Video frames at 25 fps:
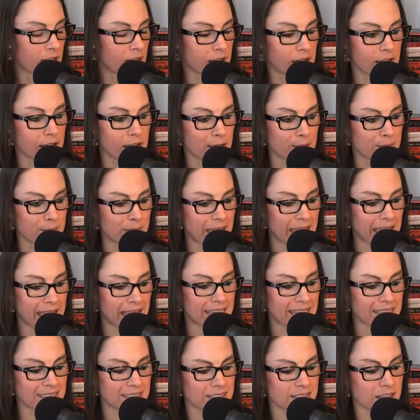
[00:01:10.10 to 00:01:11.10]

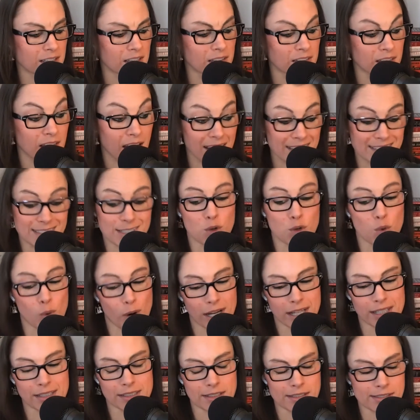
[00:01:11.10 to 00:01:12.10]
and lots of
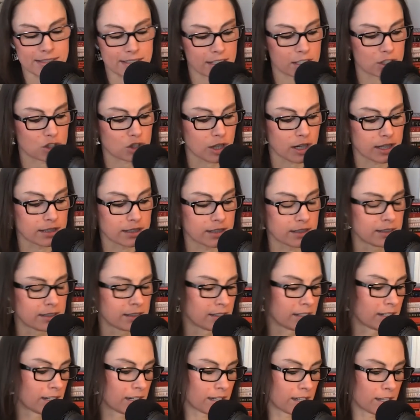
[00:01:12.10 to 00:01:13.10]
quietness out of China,
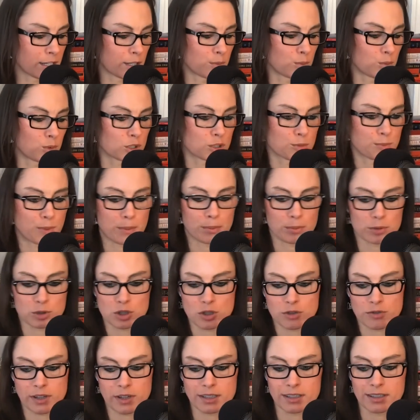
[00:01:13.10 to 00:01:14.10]
which people
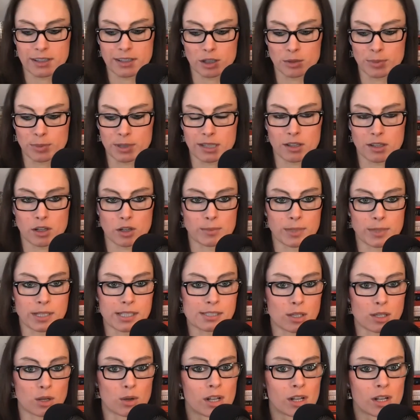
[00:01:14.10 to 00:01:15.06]
should find a little bit alarming. So